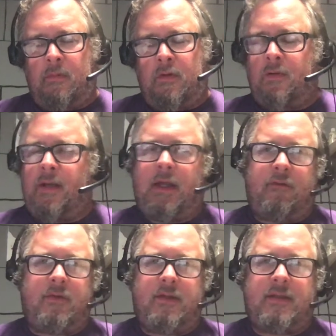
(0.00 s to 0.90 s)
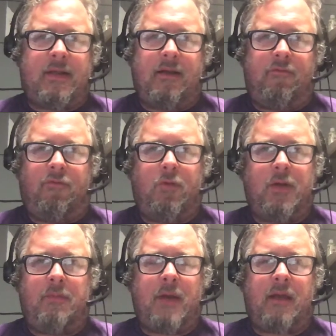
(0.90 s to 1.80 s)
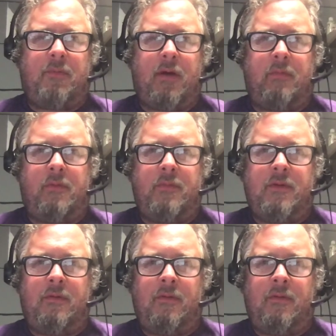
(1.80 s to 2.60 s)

do I have to assign 40 math problems?